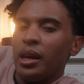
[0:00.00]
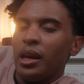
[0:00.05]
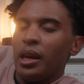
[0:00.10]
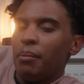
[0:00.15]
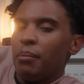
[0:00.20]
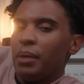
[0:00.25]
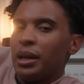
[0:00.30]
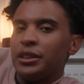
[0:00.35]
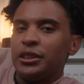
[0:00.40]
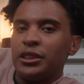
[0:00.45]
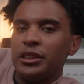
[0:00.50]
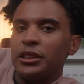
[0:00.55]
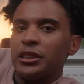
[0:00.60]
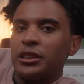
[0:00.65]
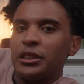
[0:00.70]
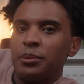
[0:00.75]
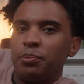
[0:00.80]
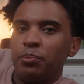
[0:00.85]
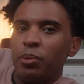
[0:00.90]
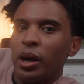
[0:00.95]
It
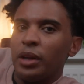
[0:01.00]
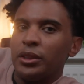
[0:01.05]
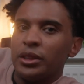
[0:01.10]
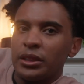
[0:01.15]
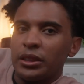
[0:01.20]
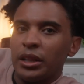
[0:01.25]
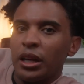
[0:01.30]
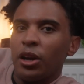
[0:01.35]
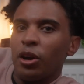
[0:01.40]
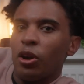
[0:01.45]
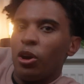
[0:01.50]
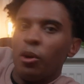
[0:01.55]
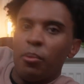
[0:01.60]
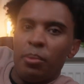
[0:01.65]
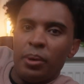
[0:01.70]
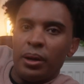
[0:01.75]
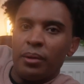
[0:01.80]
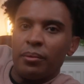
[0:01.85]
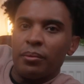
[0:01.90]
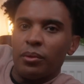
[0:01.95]
mentions projects like
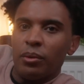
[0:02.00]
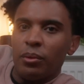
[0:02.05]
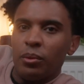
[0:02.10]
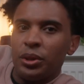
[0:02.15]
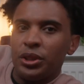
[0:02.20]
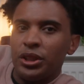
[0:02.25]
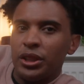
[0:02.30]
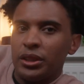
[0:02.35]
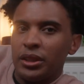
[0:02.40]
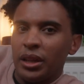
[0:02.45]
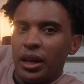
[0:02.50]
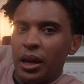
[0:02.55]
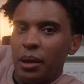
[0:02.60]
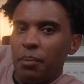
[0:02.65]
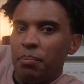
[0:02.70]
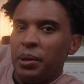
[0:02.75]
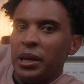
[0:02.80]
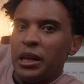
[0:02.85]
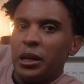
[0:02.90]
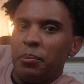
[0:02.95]
Urbit, which is a
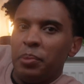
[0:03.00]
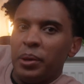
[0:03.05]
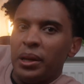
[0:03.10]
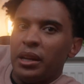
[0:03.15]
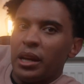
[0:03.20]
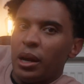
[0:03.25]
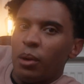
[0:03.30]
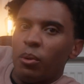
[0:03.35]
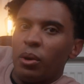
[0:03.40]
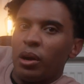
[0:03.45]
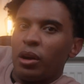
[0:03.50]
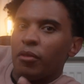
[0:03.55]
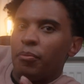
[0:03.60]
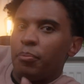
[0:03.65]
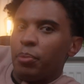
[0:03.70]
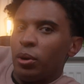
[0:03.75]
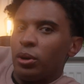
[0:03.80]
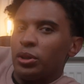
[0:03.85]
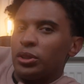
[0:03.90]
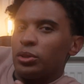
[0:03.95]
P2P network of
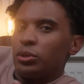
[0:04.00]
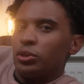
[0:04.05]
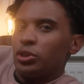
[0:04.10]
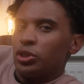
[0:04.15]
personal